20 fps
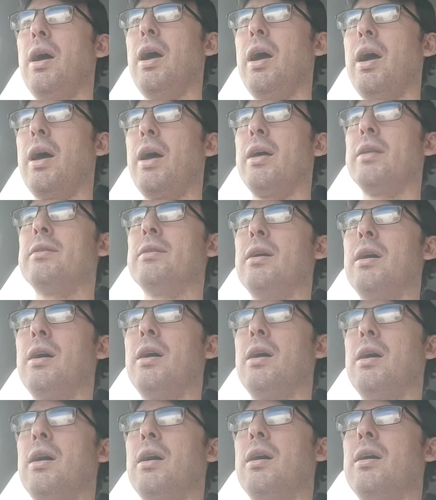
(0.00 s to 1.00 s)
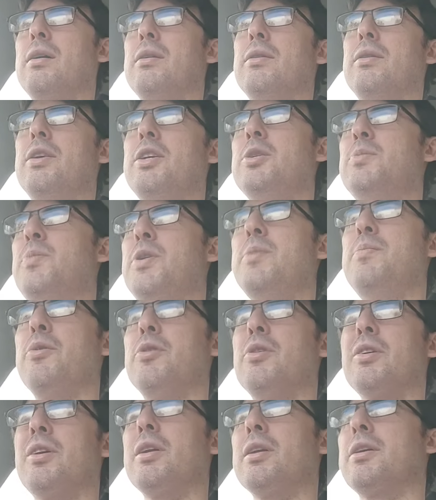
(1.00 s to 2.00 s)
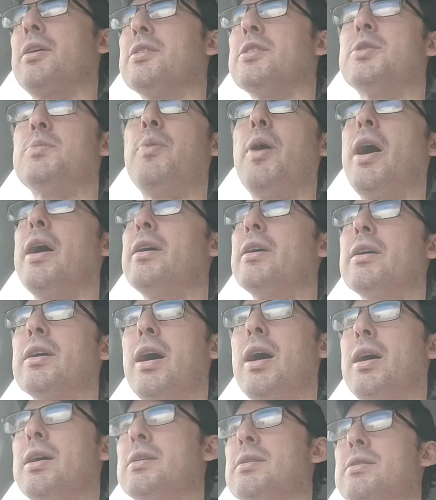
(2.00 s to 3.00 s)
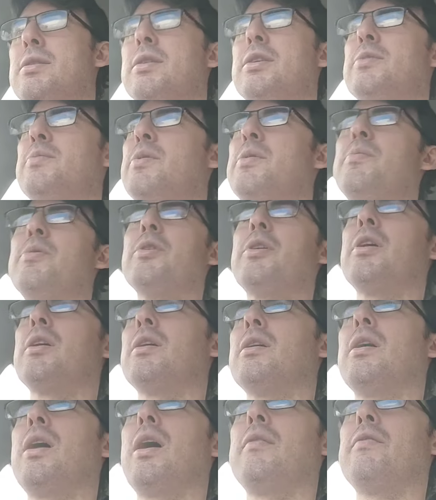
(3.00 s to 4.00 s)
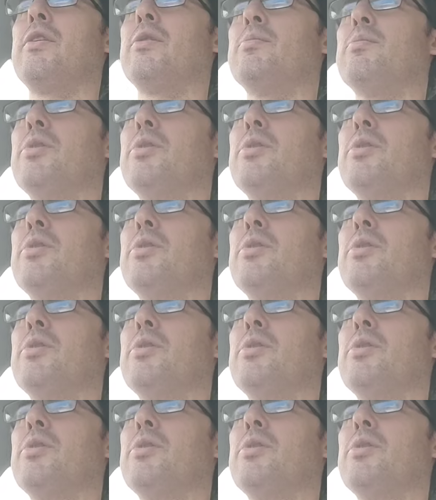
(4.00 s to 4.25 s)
And these people are going to conspire, guys. These people are going to have their